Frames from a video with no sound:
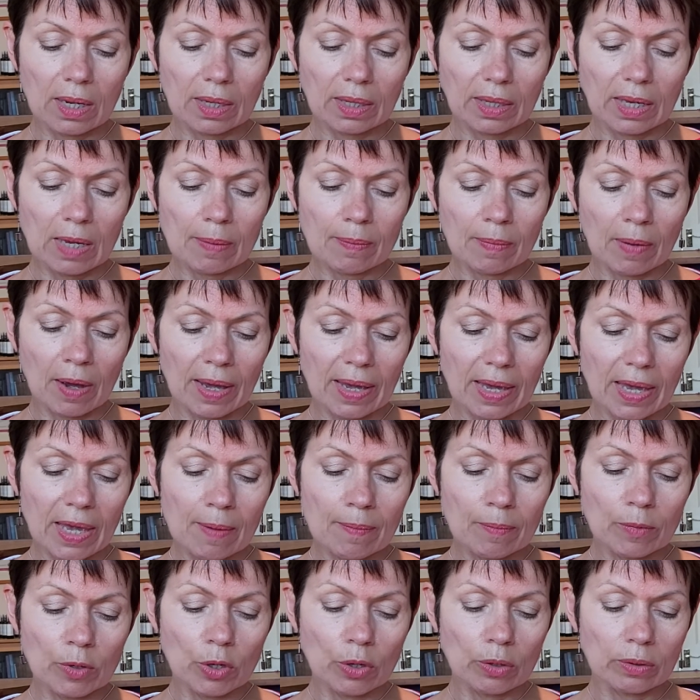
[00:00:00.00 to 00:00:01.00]
keep my
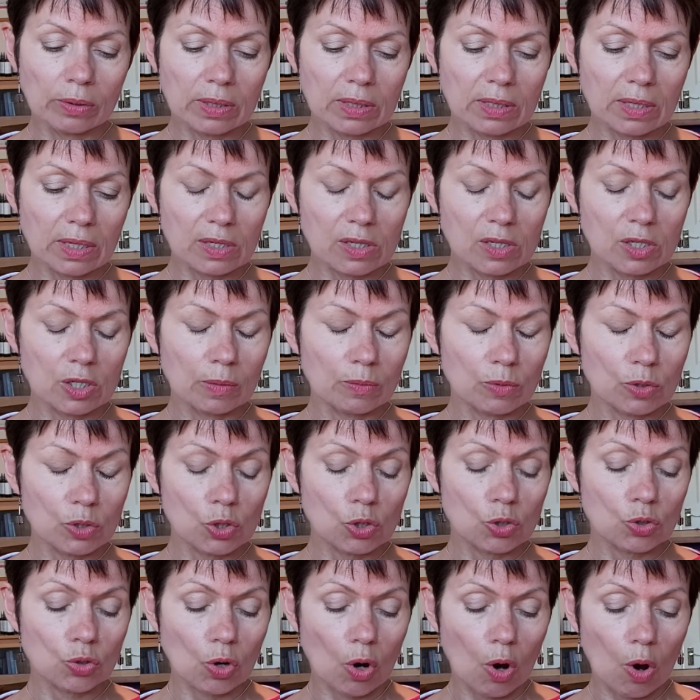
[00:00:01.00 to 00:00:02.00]
immune system
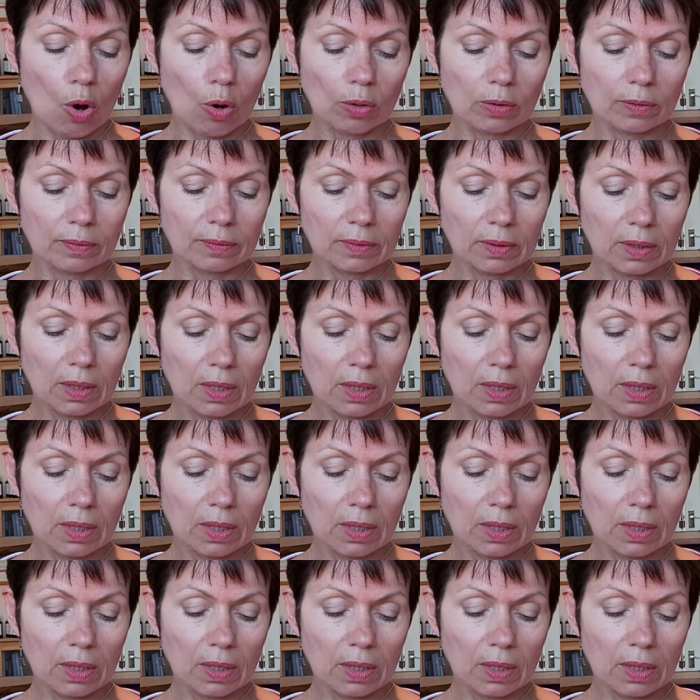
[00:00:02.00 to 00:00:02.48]
strong.